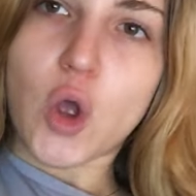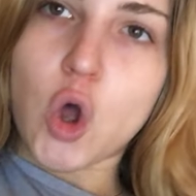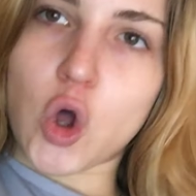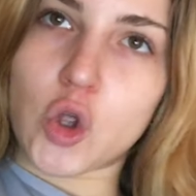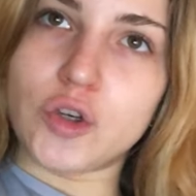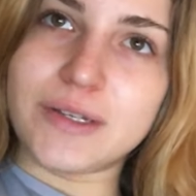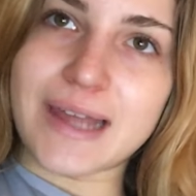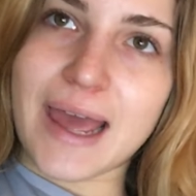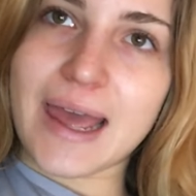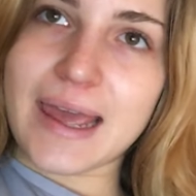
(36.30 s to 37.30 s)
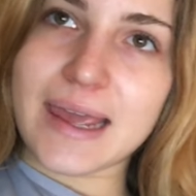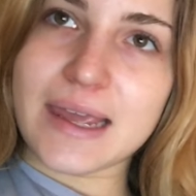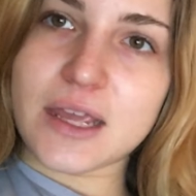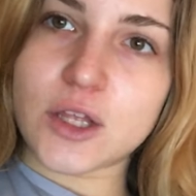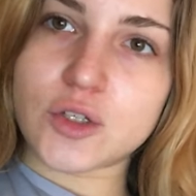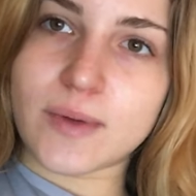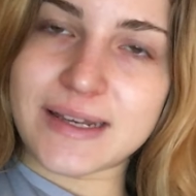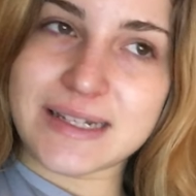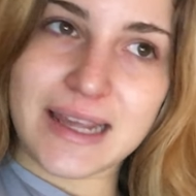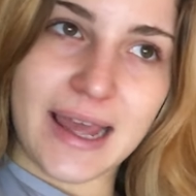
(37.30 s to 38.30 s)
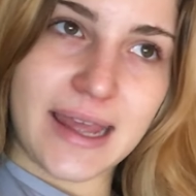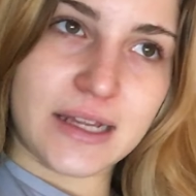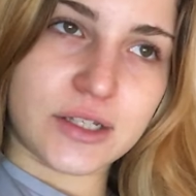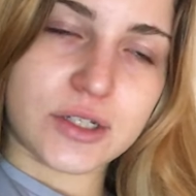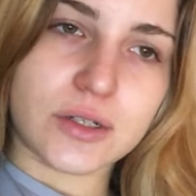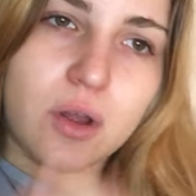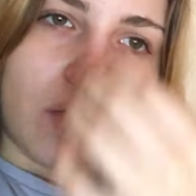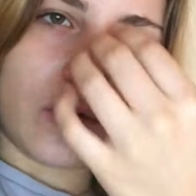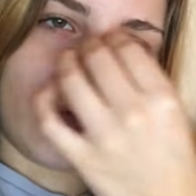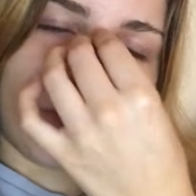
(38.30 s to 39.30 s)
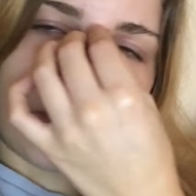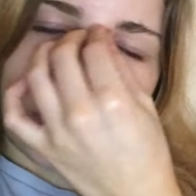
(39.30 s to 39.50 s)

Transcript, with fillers: on day 28 of